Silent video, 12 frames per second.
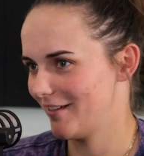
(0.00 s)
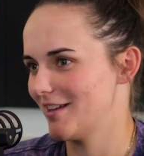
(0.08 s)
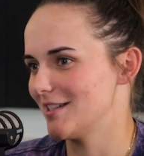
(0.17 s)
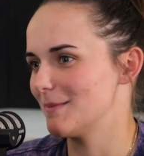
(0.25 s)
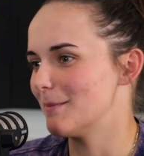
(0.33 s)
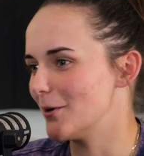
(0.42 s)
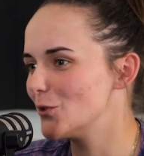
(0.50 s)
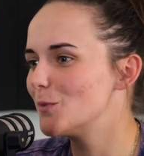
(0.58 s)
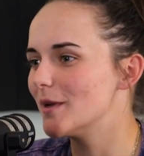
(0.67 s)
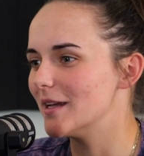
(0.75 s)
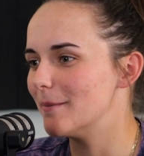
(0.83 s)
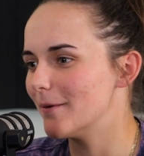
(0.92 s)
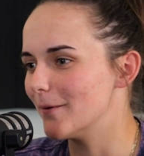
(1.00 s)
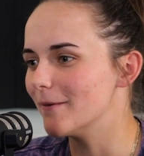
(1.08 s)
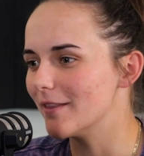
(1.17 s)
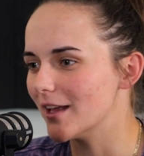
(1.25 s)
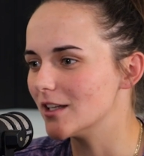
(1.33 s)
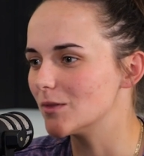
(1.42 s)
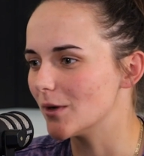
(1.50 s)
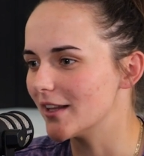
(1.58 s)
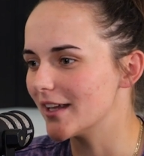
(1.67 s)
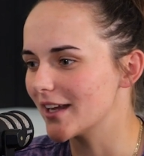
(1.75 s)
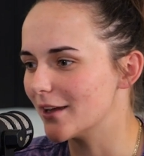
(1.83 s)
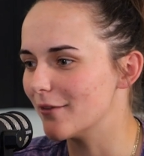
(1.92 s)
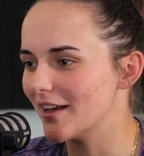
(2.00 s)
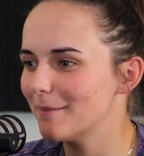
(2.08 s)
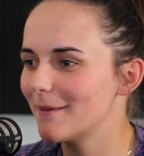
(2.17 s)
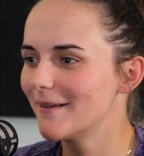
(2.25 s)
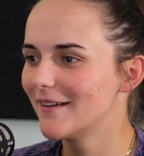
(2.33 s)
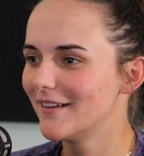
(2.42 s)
As most people, that's why they give up.